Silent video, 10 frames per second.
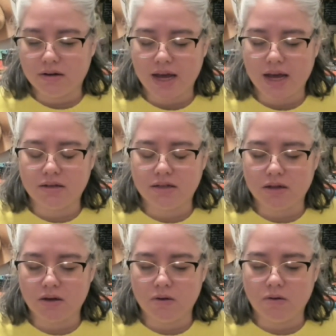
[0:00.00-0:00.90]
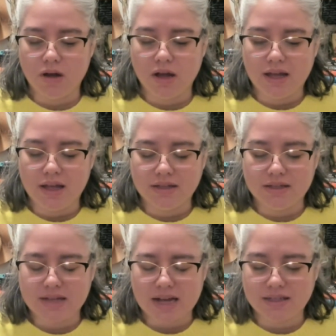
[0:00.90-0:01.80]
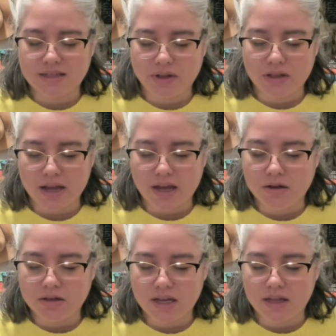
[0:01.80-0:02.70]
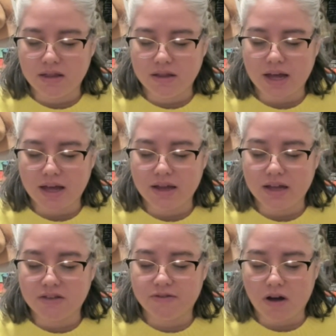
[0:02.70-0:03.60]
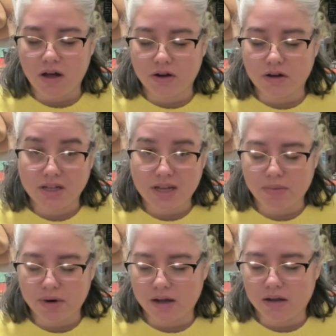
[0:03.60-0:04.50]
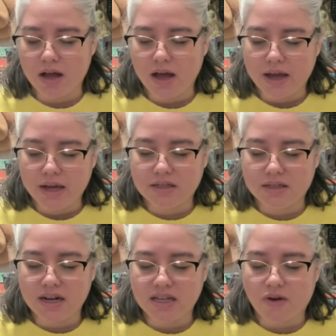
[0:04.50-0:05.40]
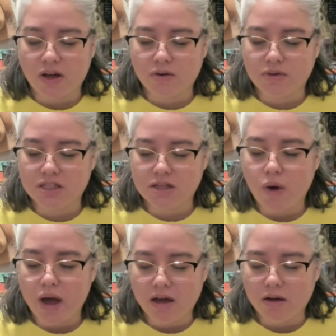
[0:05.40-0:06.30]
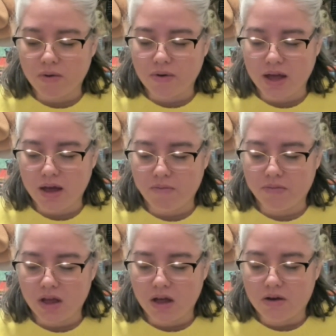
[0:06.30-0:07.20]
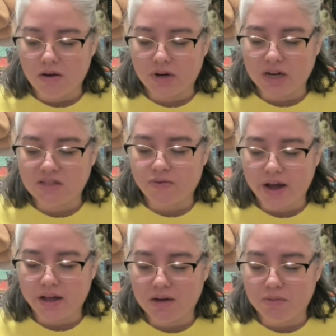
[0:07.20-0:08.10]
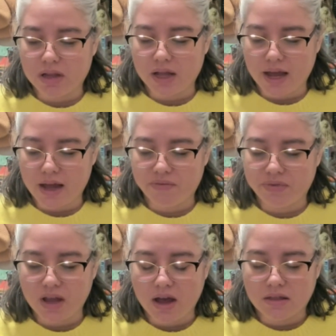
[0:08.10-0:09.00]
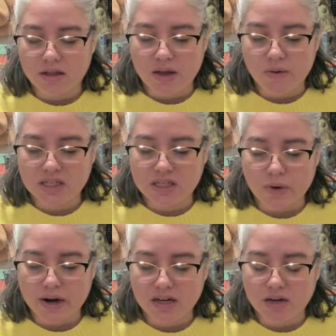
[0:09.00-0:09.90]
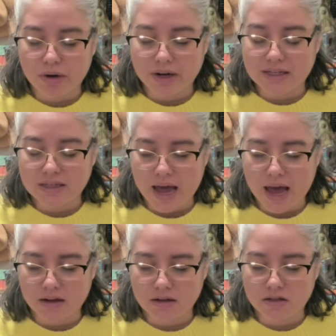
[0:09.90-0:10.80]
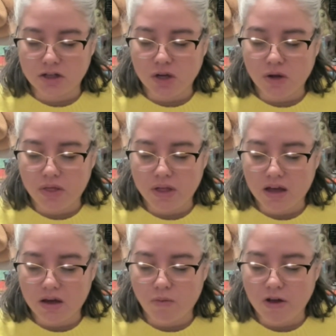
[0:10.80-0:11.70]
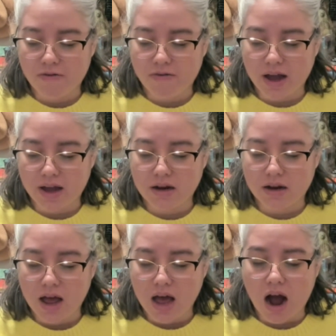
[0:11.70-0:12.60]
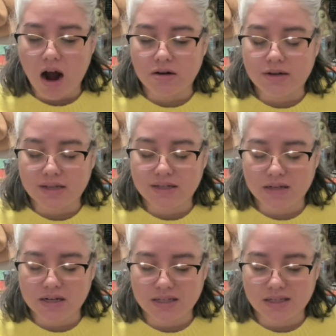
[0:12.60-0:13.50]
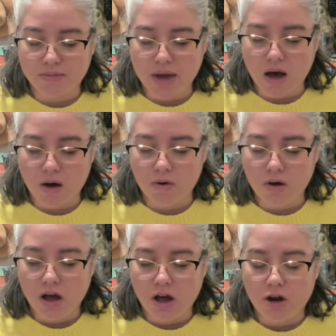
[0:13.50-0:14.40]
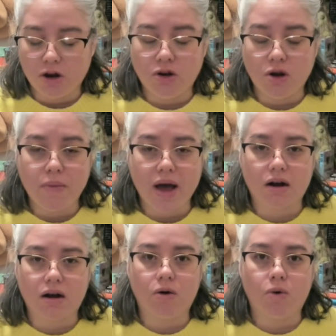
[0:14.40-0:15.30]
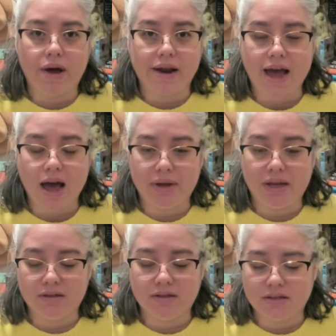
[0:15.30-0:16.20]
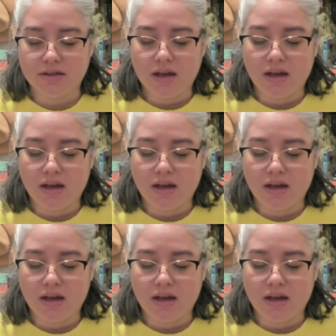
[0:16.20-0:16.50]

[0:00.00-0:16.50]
And so Lestat says something like, you said that his father, to Gabrielle, he said that his father was so angry with him for his violin playing that he was threatening to break his hands. Do you think we find our destiny somehow, no matter what happens?